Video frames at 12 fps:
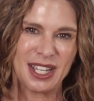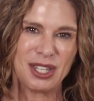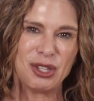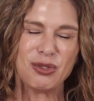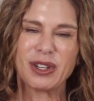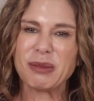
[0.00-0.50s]

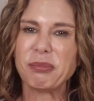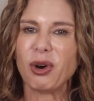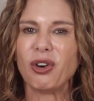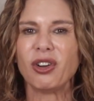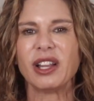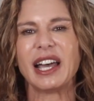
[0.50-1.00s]
You can
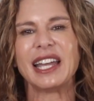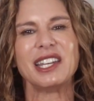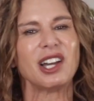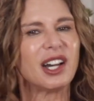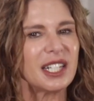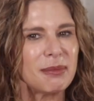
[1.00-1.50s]
poll
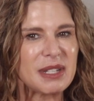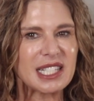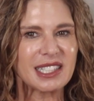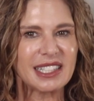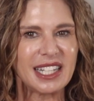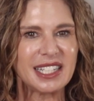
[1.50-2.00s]

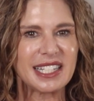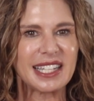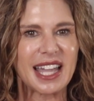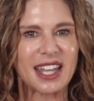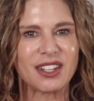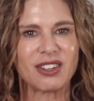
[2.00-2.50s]
anonymously to
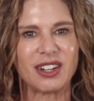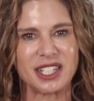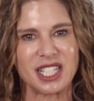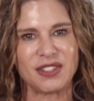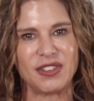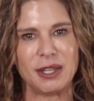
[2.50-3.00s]
gather
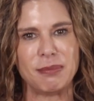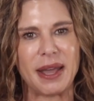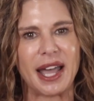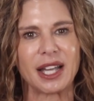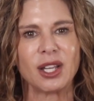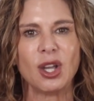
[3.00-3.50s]
honest
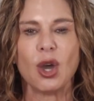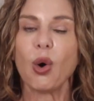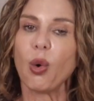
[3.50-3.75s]
feedback,